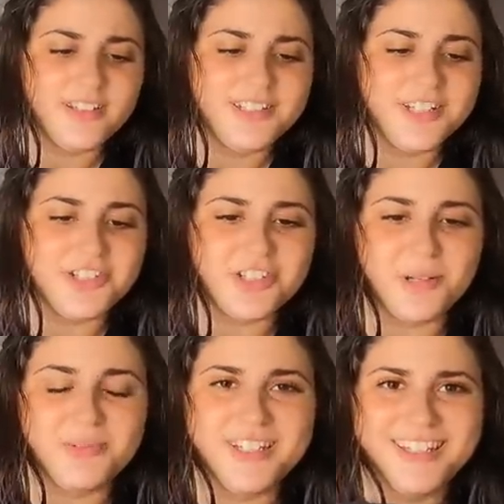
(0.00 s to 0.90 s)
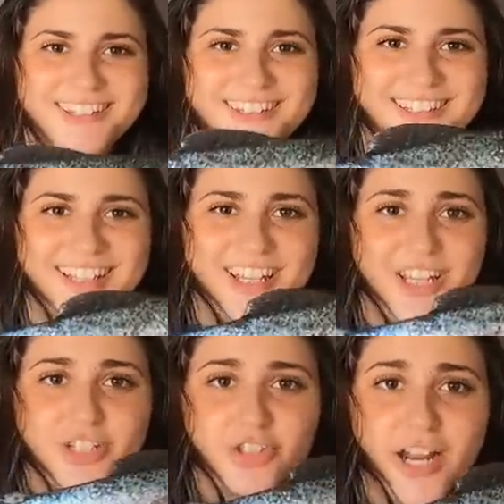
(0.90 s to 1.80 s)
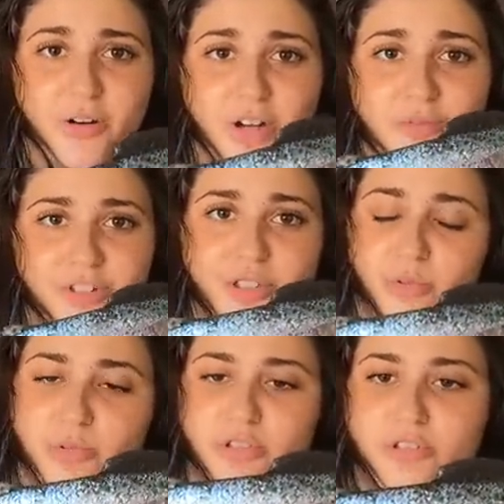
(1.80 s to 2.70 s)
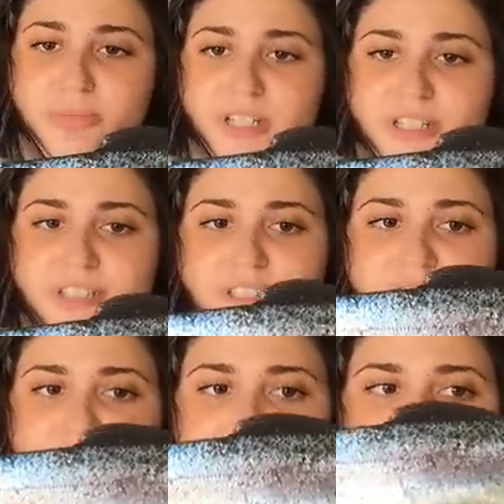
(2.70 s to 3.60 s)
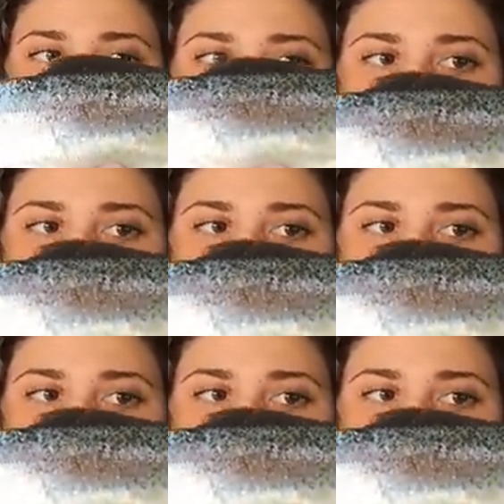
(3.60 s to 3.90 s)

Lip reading: He has sharp teeth. Trout are really cool because they're the